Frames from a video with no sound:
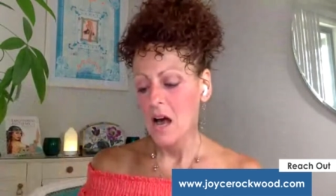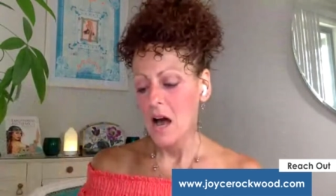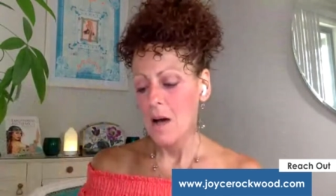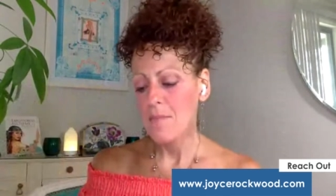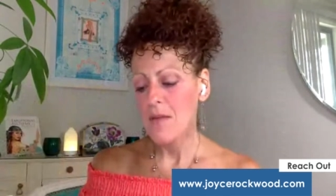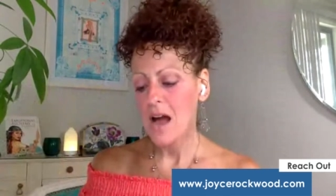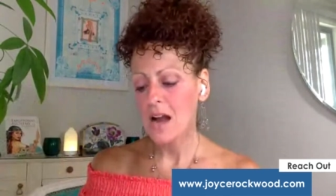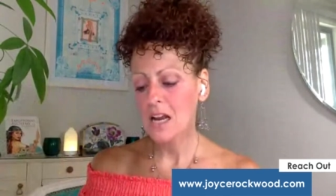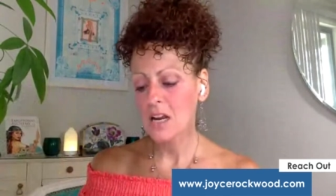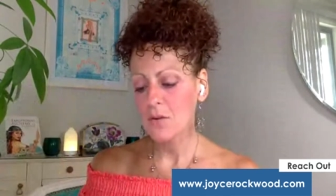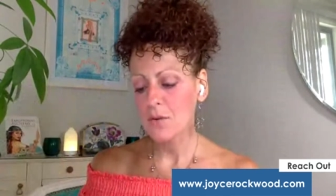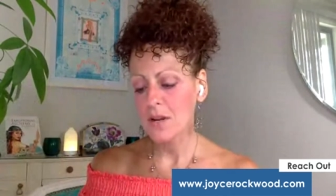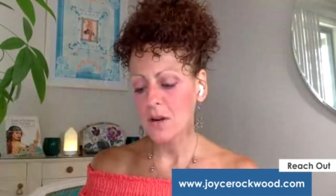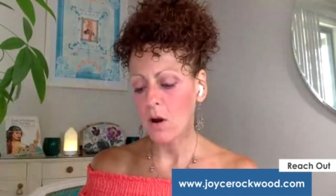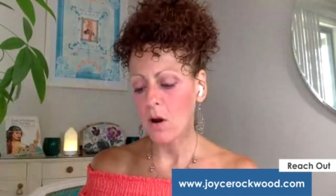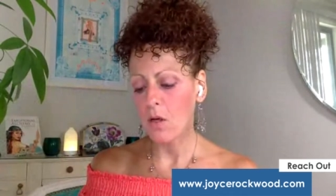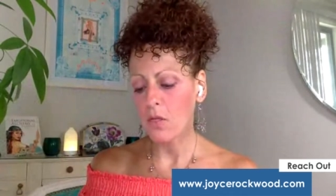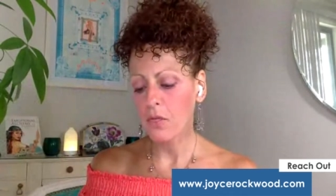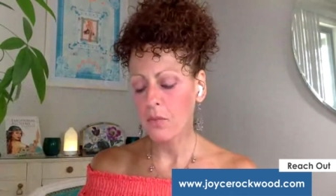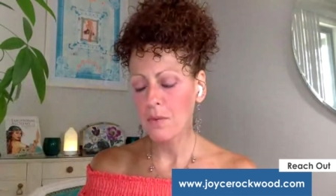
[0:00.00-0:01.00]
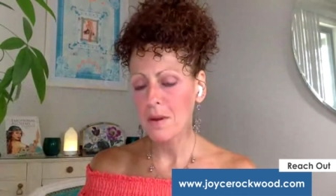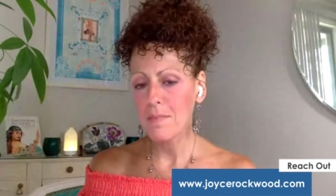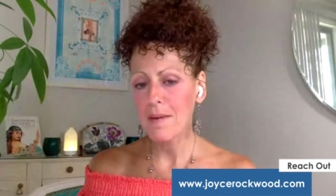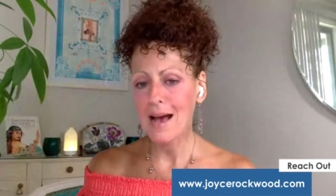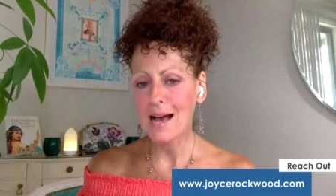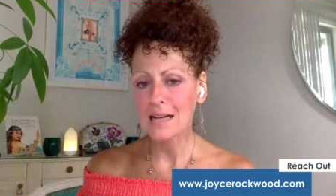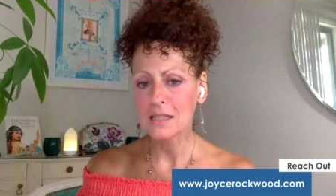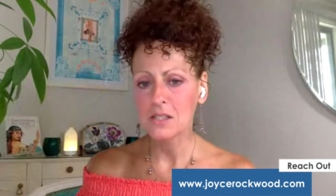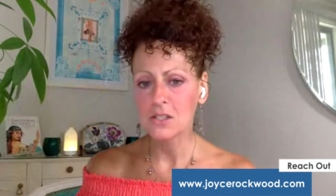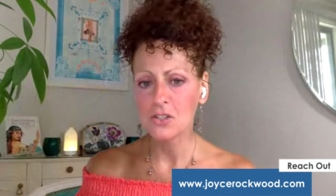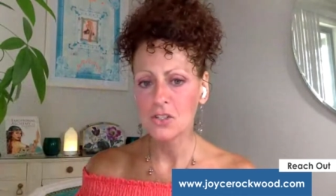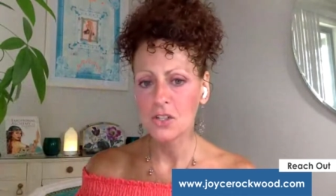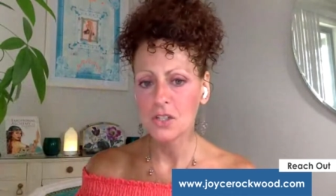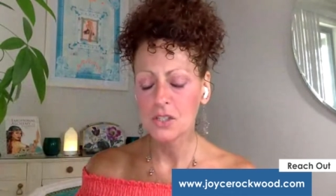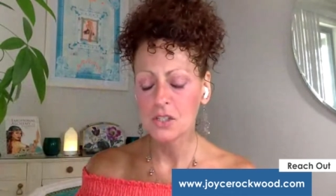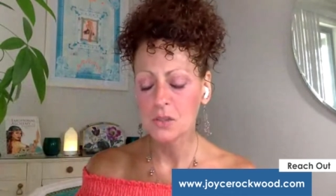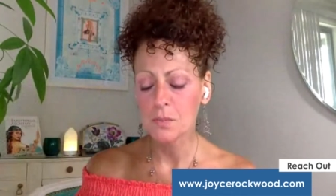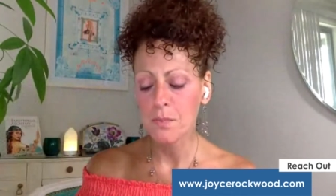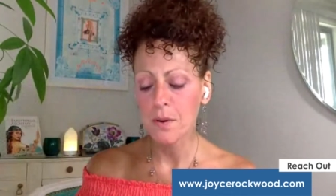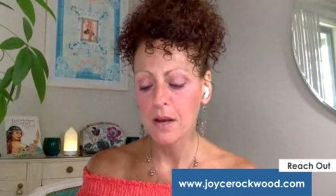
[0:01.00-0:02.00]
I'm not going to read all three
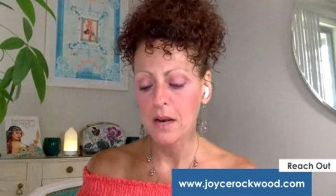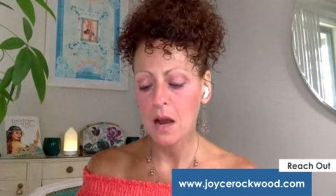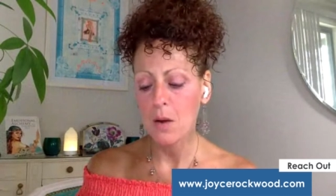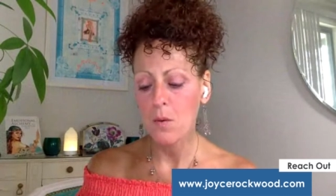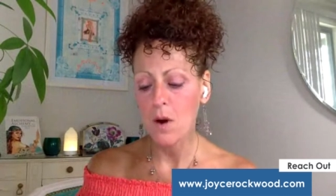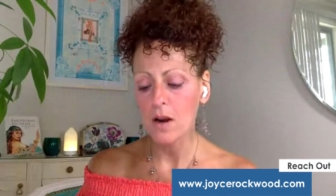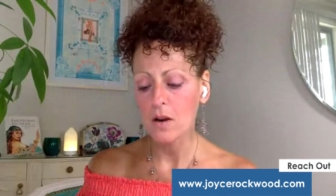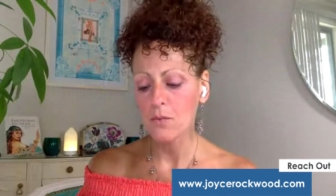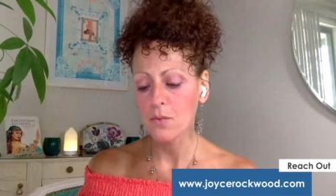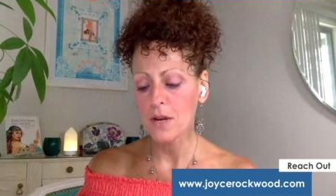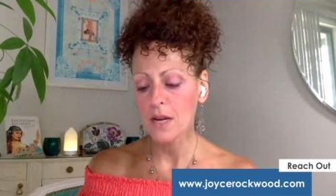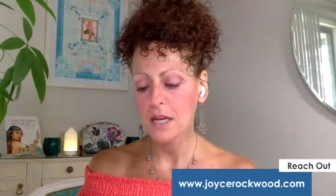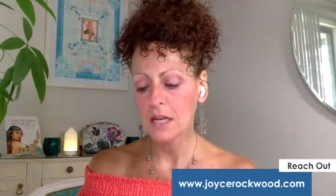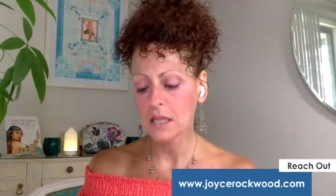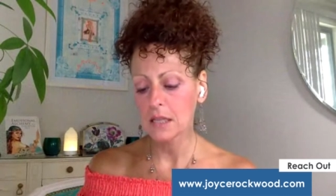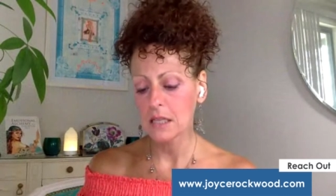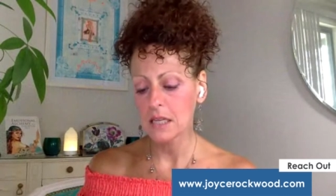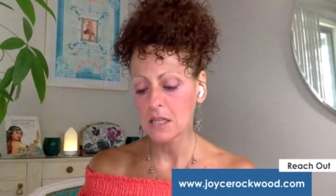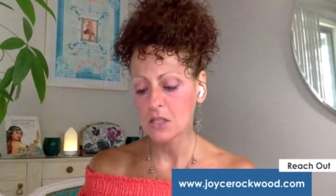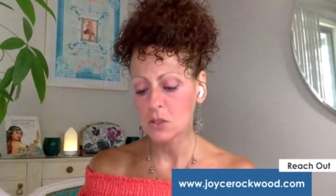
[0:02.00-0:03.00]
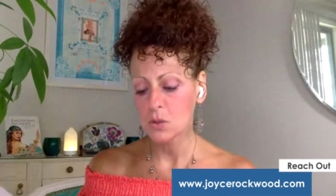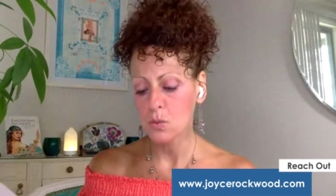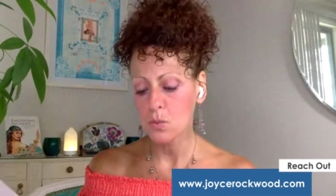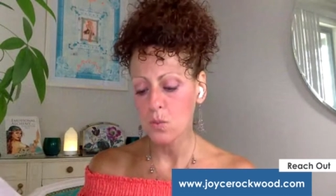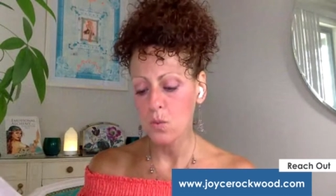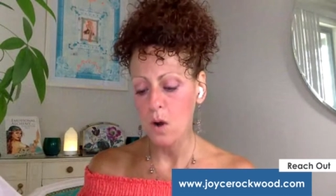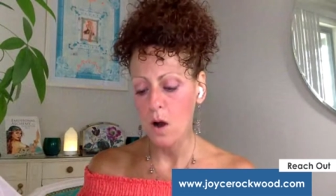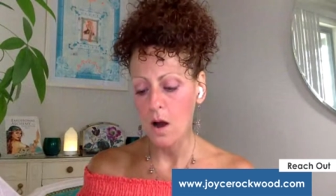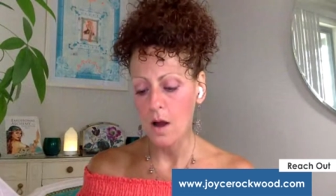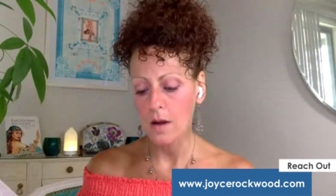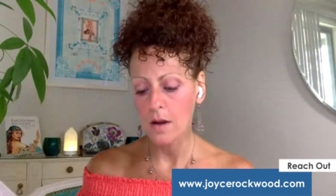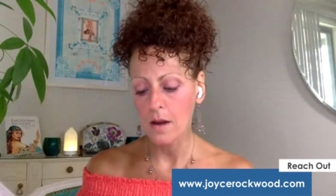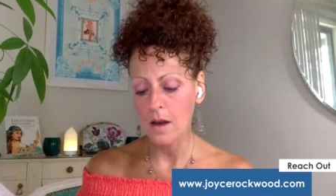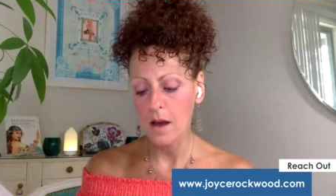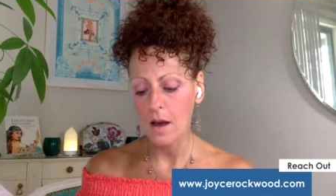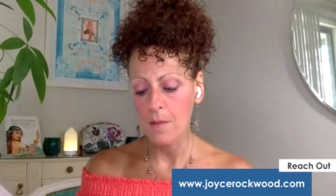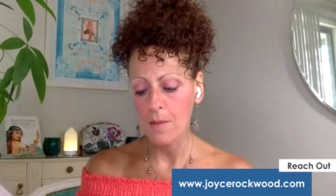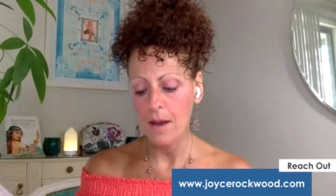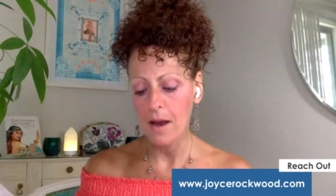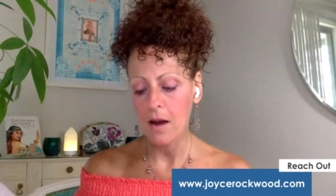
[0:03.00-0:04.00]
passages, but I want to read at least one
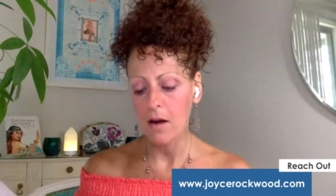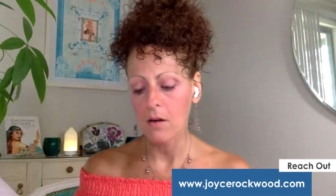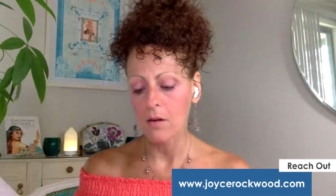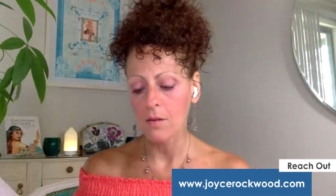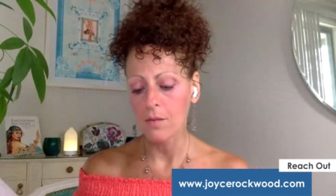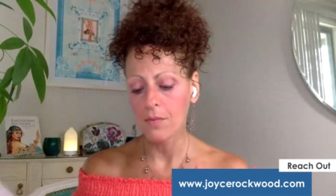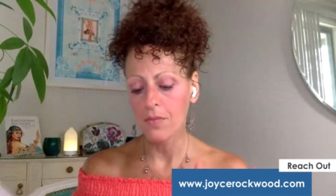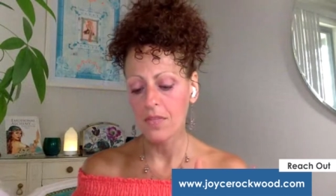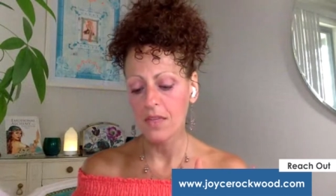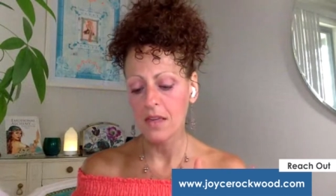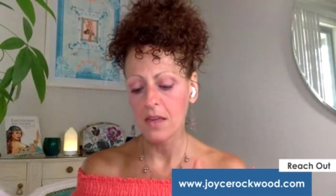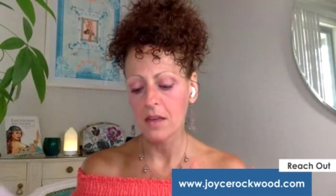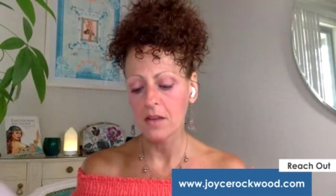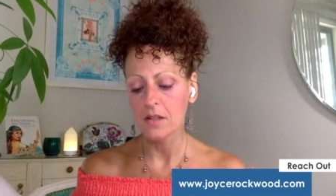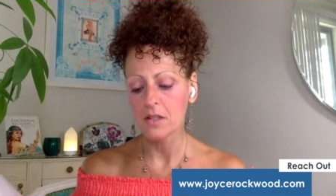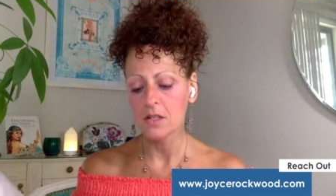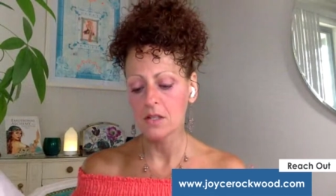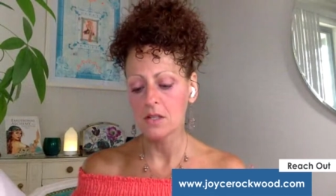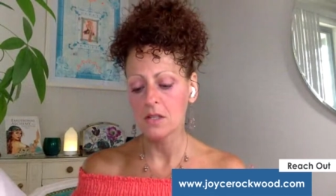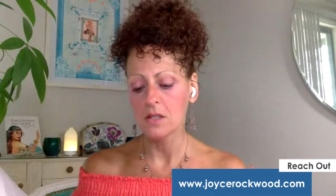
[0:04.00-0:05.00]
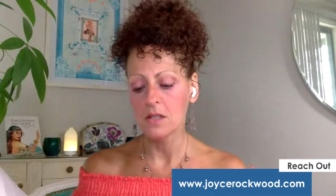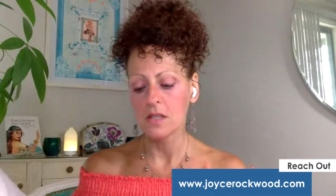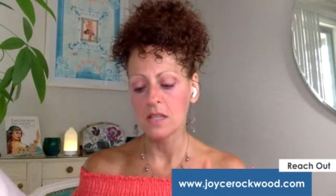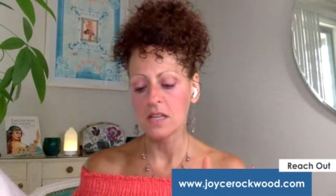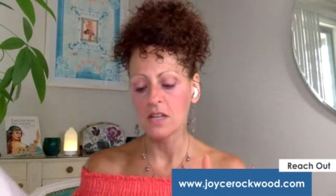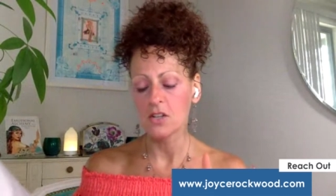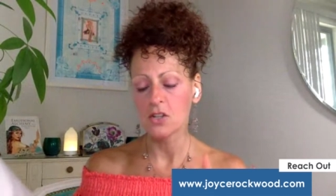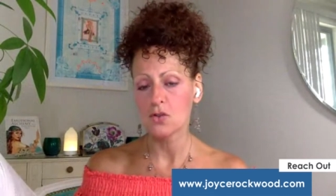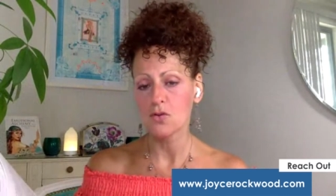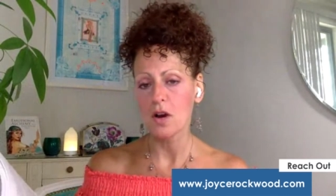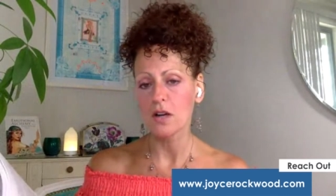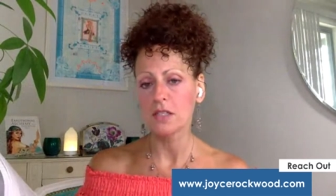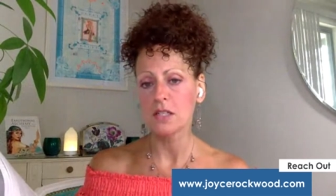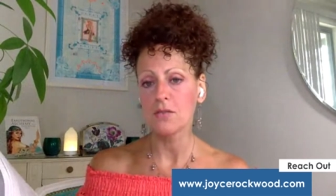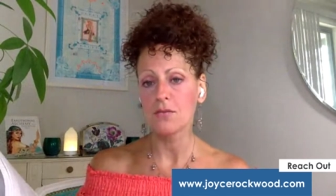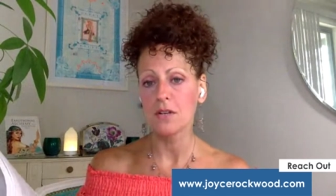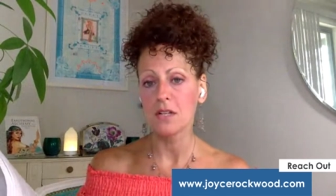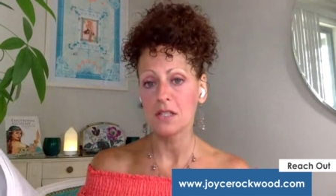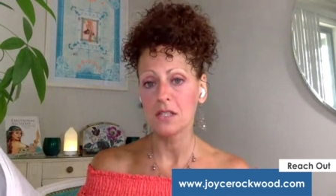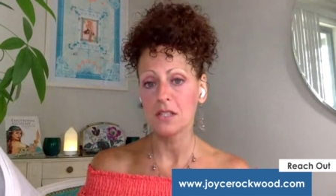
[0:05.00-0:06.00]
about the, the
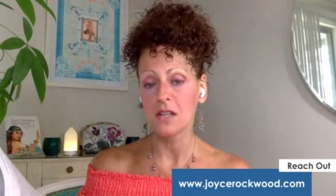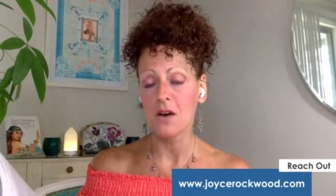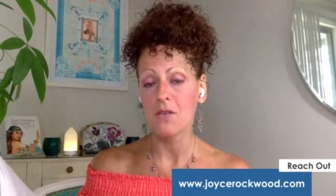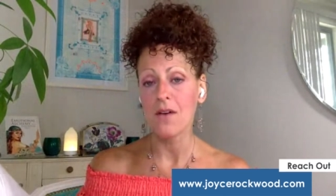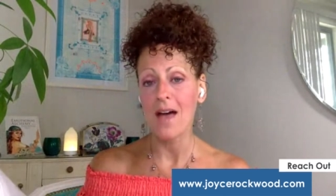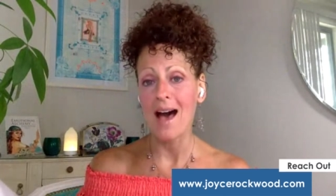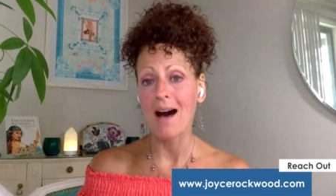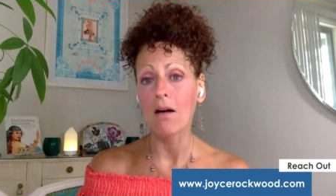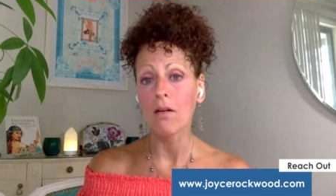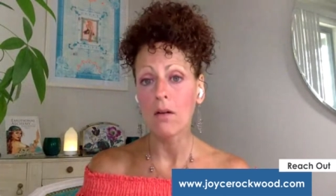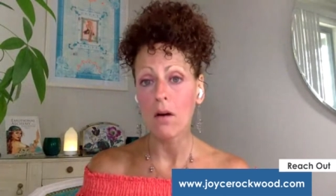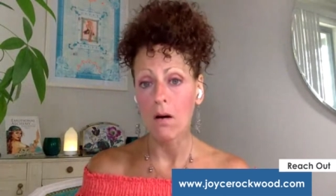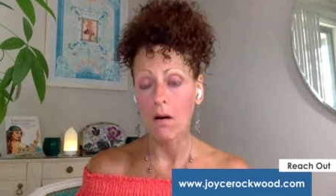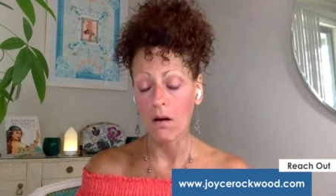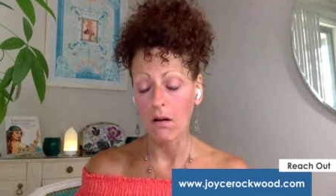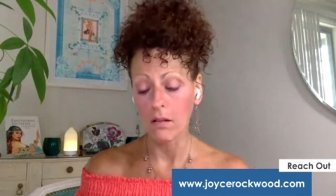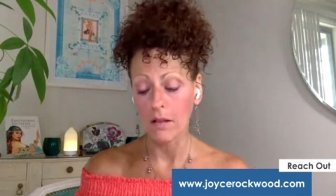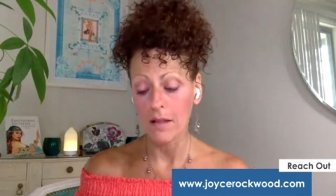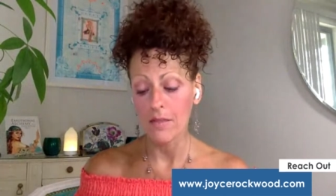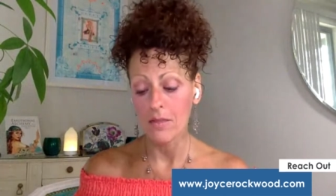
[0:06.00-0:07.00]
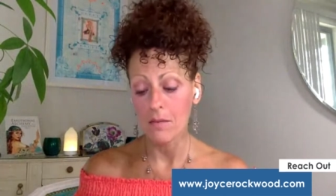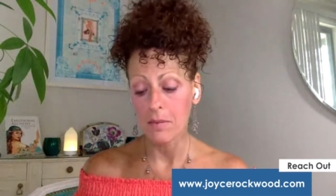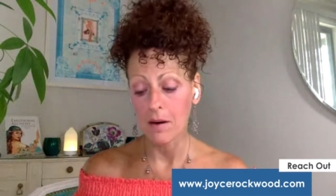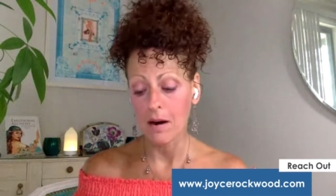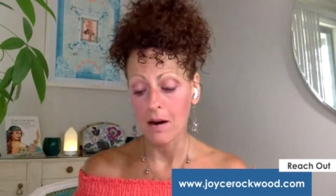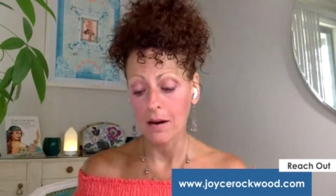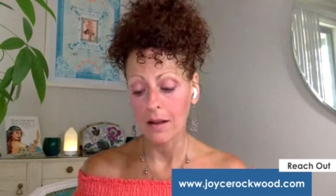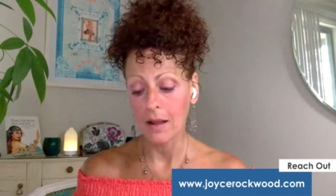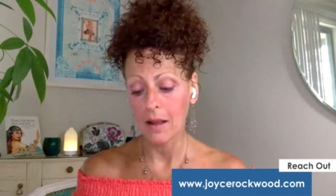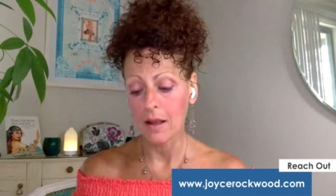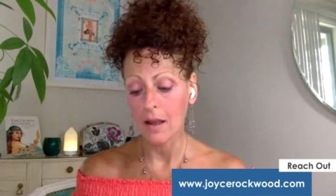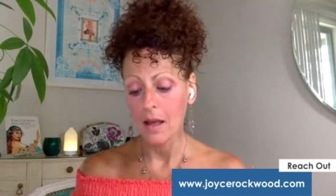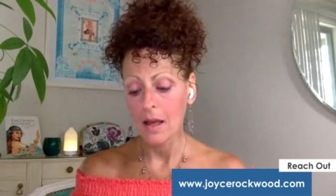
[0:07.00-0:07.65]
destructiveness of alcohol in the body.